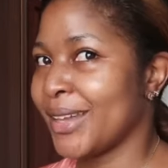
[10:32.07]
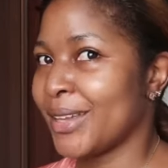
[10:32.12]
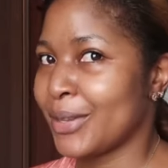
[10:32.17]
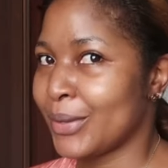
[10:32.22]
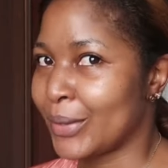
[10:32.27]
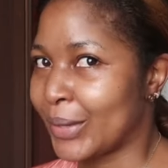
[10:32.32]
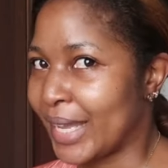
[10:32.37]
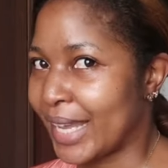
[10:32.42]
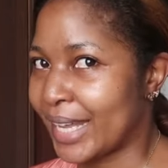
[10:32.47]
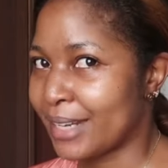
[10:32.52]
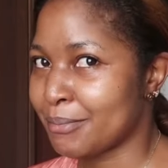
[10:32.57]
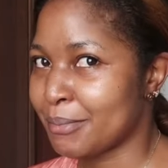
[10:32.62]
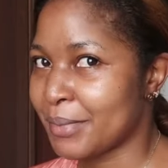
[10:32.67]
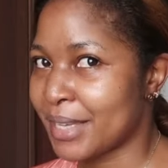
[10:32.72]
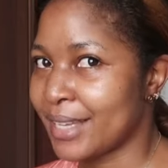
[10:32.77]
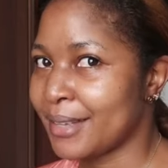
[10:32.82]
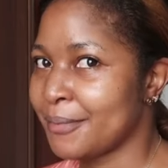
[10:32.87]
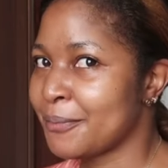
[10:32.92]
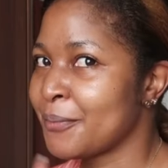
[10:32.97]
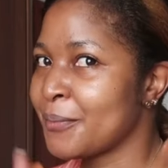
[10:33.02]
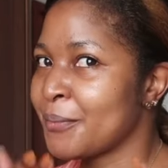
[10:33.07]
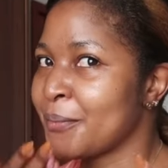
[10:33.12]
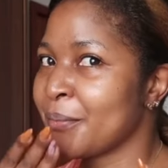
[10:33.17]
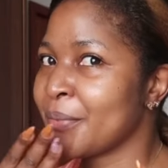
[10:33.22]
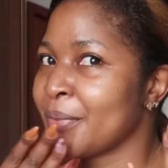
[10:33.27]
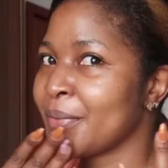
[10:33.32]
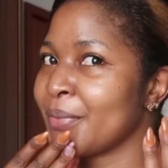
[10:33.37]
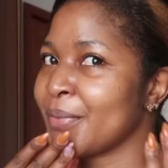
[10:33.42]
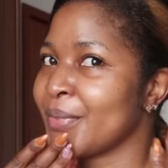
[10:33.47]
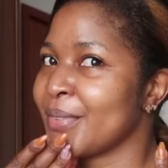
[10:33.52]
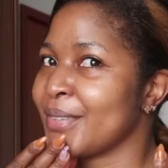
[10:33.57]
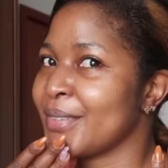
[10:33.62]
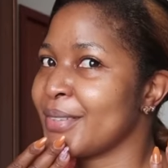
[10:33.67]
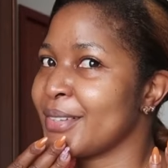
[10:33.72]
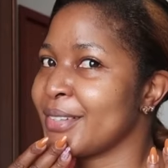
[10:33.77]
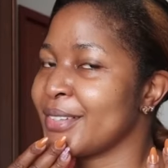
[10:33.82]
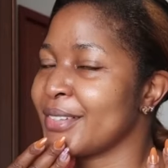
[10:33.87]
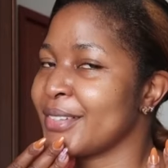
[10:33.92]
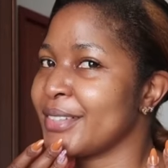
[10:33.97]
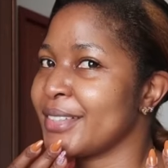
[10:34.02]
You get me?
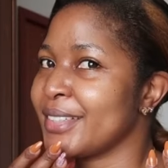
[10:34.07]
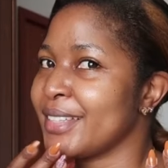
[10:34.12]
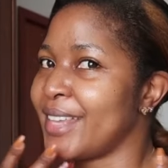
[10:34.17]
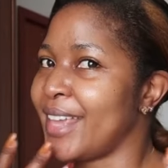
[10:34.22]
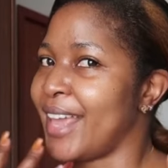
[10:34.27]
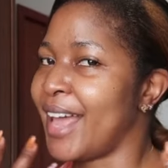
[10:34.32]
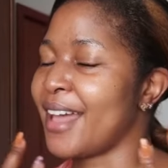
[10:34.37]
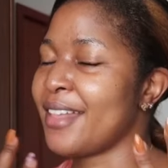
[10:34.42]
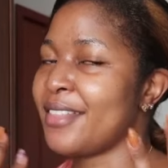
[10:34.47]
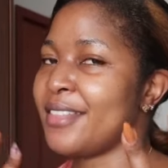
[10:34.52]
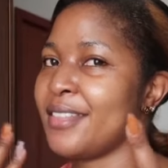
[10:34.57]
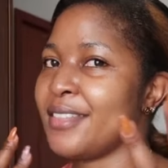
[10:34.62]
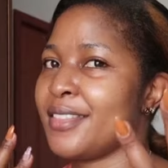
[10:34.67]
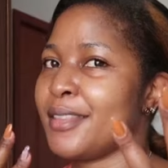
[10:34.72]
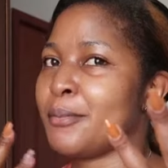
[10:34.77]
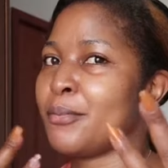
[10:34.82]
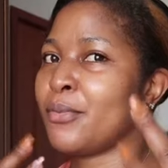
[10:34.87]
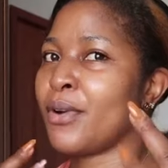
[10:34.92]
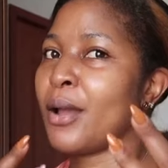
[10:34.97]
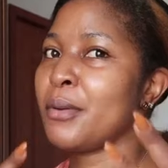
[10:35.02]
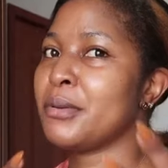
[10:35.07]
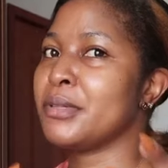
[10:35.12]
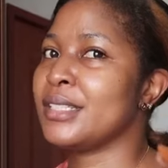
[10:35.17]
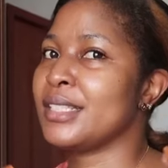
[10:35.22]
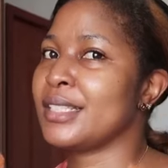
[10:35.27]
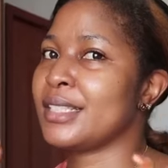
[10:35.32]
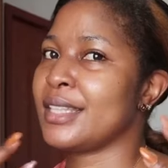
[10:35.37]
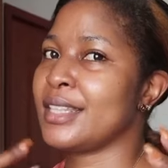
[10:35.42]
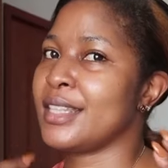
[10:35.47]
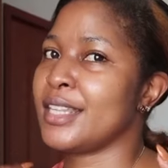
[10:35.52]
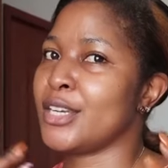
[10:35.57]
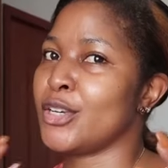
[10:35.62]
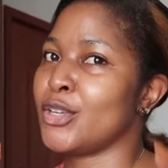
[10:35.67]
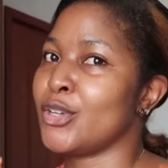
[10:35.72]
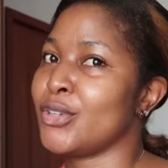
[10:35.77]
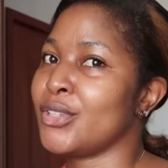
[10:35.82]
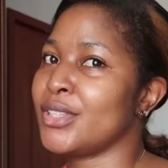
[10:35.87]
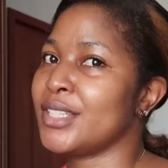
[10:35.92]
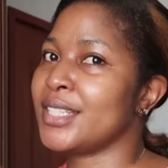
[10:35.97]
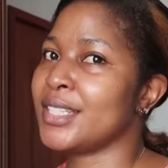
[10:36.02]
Yeah, the browns, the
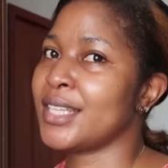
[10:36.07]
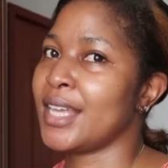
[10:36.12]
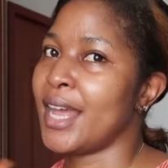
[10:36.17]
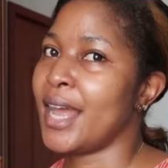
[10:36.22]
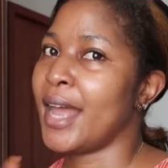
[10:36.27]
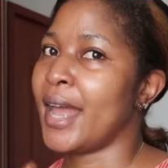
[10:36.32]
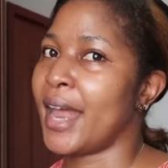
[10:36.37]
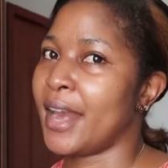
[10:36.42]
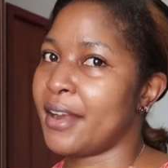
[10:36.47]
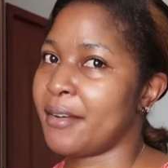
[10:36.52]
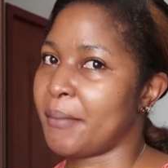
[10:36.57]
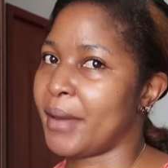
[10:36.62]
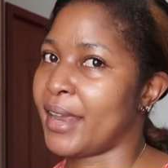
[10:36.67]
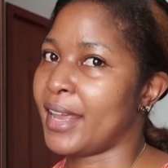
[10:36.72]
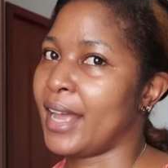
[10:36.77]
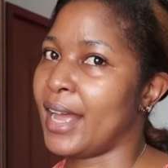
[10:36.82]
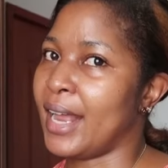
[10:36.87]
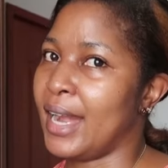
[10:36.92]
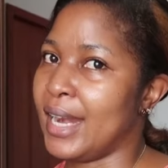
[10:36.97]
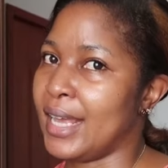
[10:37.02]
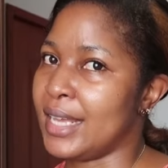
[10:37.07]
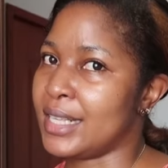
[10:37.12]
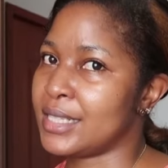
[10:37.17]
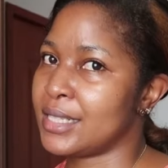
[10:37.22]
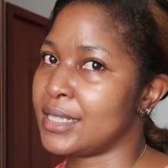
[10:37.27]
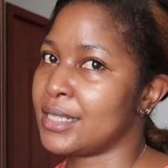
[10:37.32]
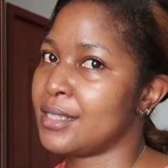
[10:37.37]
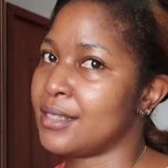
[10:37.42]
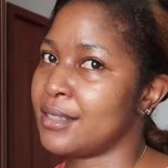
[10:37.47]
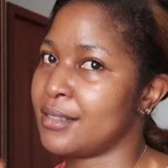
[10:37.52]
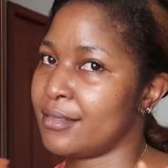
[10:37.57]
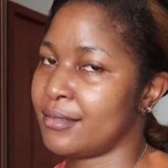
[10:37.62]
nudes are my colors.